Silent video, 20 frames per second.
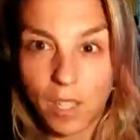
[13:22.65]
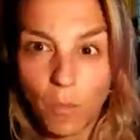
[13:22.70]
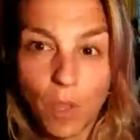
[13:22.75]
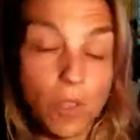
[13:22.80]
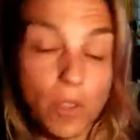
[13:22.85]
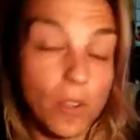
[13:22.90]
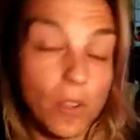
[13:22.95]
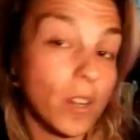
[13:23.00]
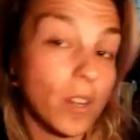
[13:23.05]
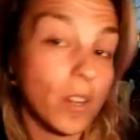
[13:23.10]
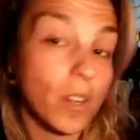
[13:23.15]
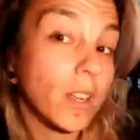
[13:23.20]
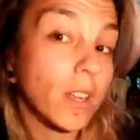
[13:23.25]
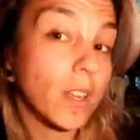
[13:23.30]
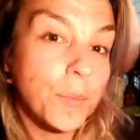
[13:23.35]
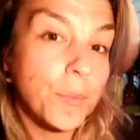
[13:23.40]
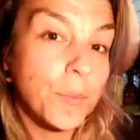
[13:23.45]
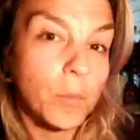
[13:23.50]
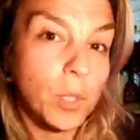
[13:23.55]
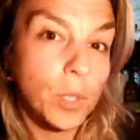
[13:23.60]
Whether it comes
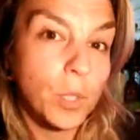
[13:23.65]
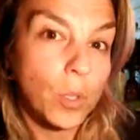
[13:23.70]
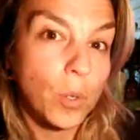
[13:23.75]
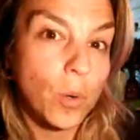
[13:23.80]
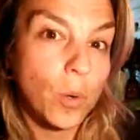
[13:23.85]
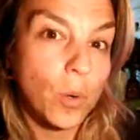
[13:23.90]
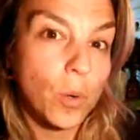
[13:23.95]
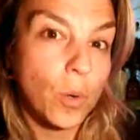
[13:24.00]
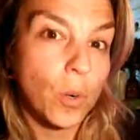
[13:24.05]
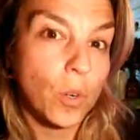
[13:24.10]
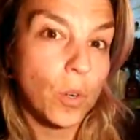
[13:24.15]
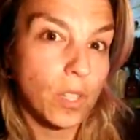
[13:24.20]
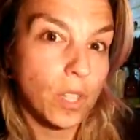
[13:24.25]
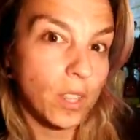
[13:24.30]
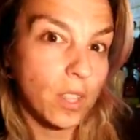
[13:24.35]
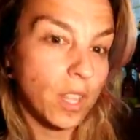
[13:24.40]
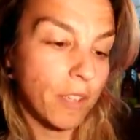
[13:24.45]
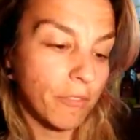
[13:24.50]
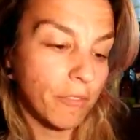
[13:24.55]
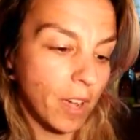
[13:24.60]
from you or they
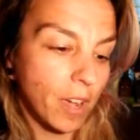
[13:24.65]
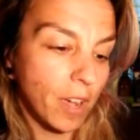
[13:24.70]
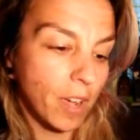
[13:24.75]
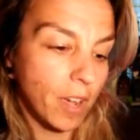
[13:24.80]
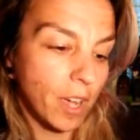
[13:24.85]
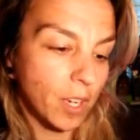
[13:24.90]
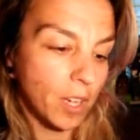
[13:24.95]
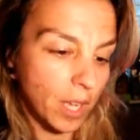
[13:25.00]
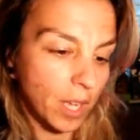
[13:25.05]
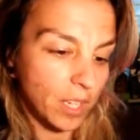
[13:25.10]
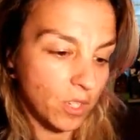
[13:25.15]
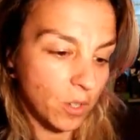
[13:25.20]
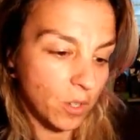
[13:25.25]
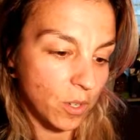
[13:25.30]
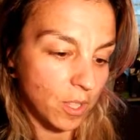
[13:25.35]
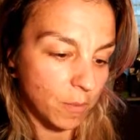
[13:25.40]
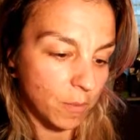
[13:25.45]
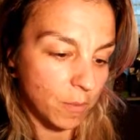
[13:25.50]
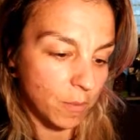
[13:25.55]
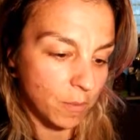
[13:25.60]
find a way to do it
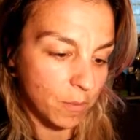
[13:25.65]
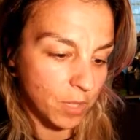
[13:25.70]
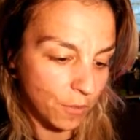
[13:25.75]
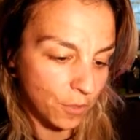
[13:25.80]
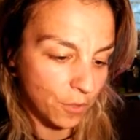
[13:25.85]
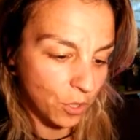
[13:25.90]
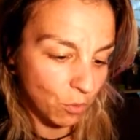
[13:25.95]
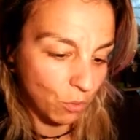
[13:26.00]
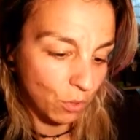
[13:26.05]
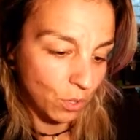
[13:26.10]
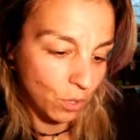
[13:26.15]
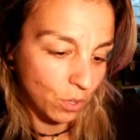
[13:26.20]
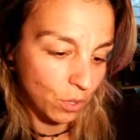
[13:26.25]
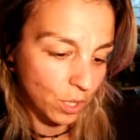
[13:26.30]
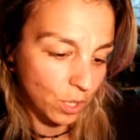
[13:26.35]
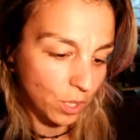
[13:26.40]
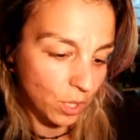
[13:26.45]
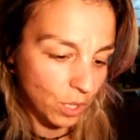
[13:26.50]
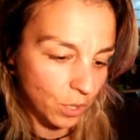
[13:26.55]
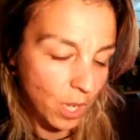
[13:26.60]
themselves through
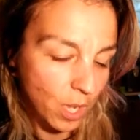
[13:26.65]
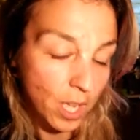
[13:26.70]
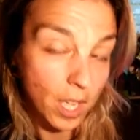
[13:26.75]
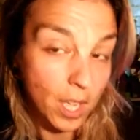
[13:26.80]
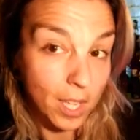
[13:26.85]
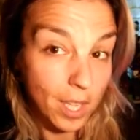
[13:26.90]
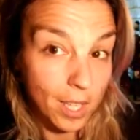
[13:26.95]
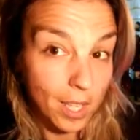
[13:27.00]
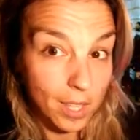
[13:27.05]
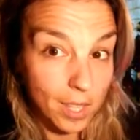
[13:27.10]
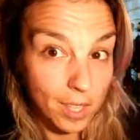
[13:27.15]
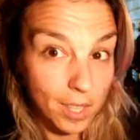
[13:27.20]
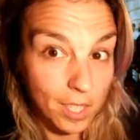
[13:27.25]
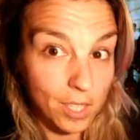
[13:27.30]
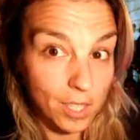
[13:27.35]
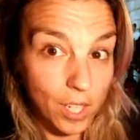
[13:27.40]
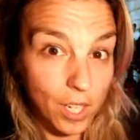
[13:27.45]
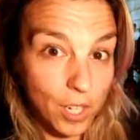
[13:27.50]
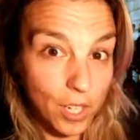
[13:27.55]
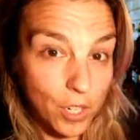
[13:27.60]
you, it's going
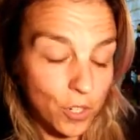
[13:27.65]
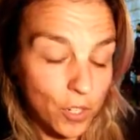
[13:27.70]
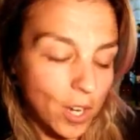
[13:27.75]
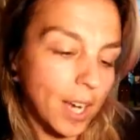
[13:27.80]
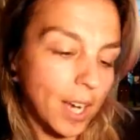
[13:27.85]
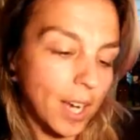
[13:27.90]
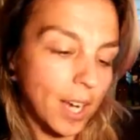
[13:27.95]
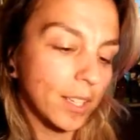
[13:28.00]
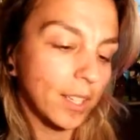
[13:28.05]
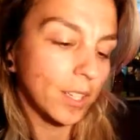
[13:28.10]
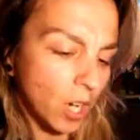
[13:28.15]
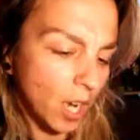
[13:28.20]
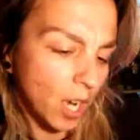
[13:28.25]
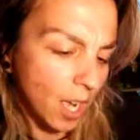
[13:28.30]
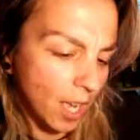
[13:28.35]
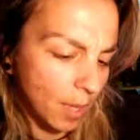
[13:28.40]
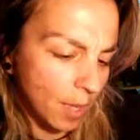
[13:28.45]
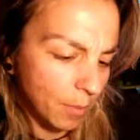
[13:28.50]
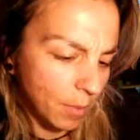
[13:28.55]
to attract a tribe.